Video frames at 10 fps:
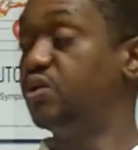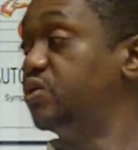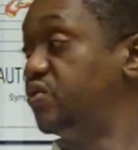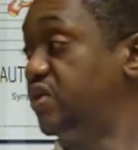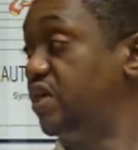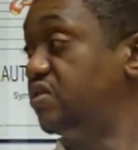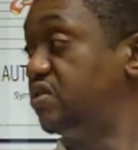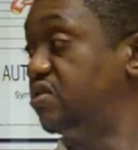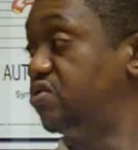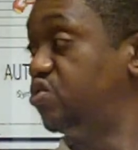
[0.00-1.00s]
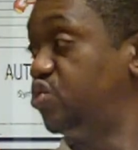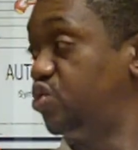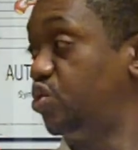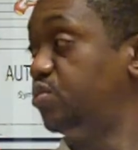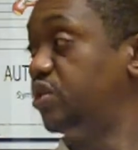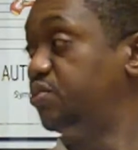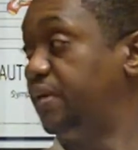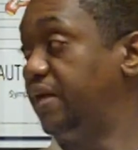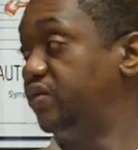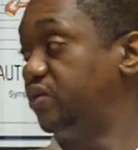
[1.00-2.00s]
was just too much
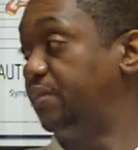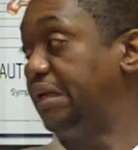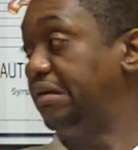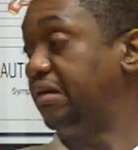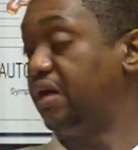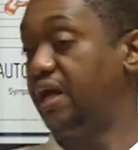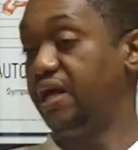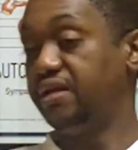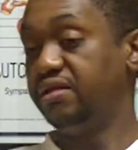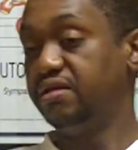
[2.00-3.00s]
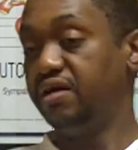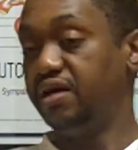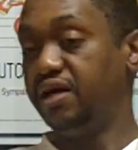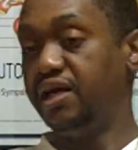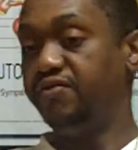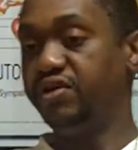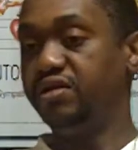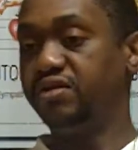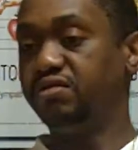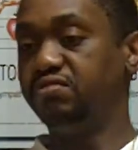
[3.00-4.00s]
pain to bear. And
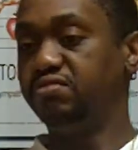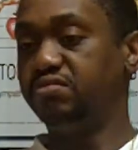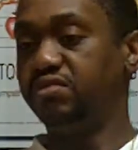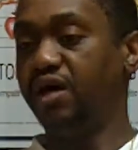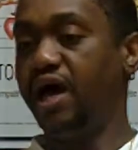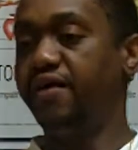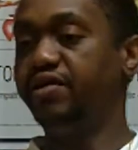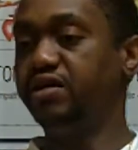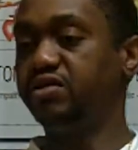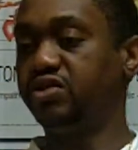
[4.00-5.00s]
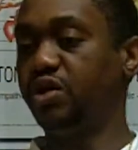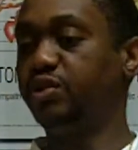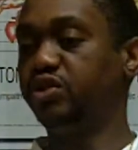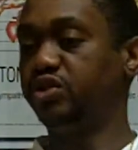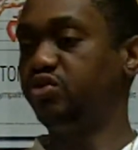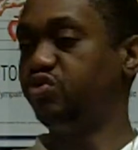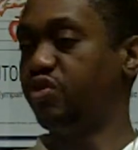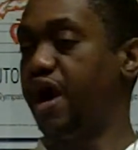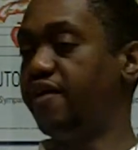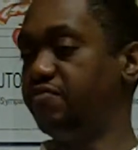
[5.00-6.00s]
even having someone to
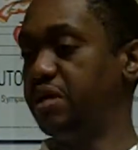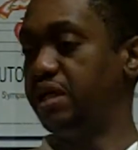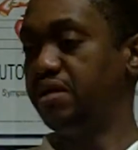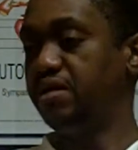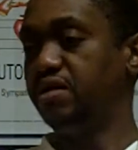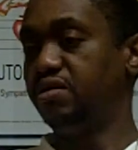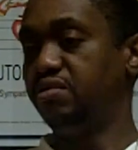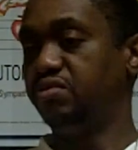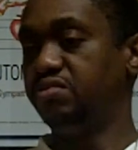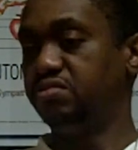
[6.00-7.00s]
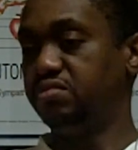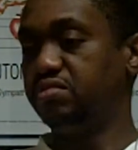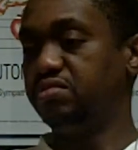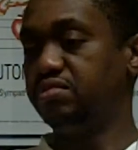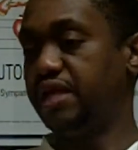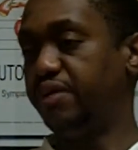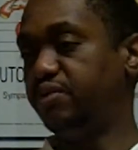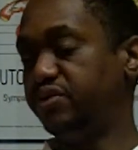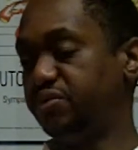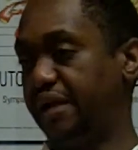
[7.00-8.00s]
drive me, that
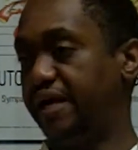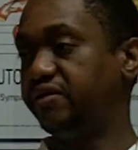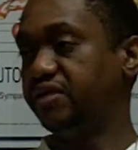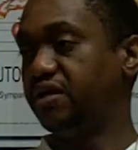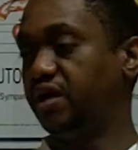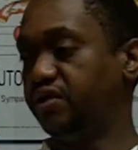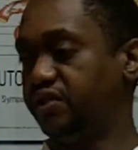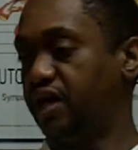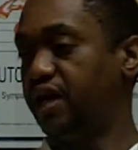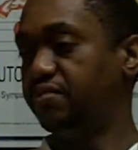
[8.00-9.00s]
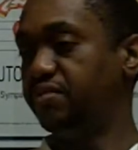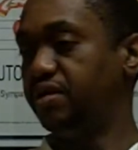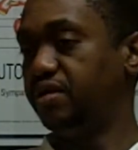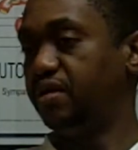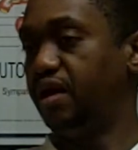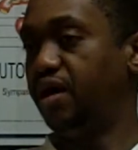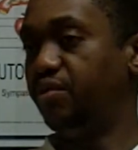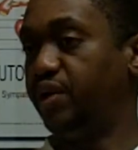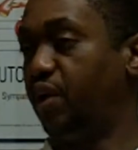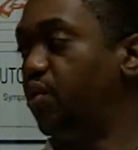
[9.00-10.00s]
was embarrassing all the time
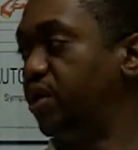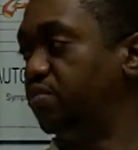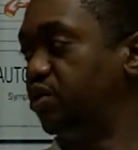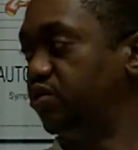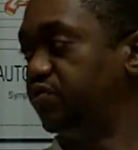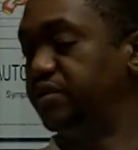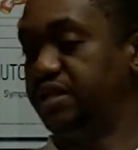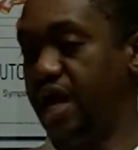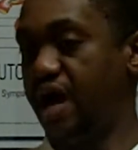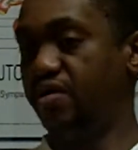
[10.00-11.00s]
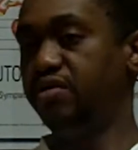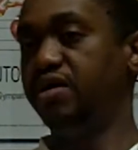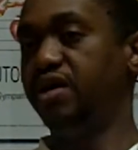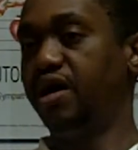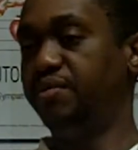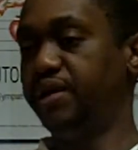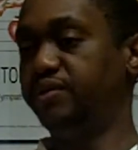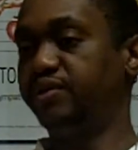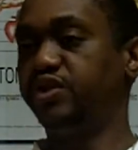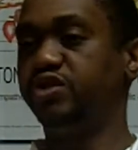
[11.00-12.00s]
when I want to move. But now I'm
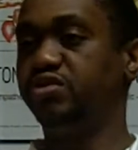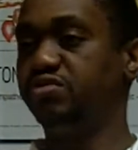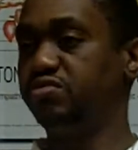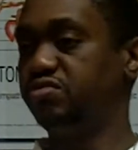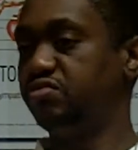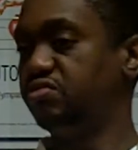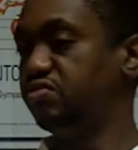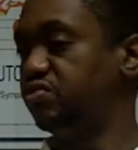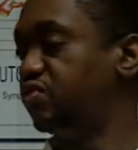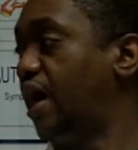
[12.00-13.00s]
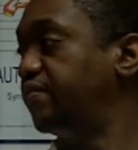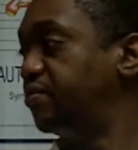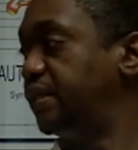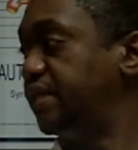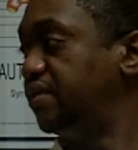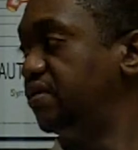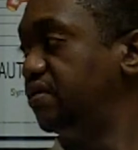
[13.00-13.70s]
able to drive a bit.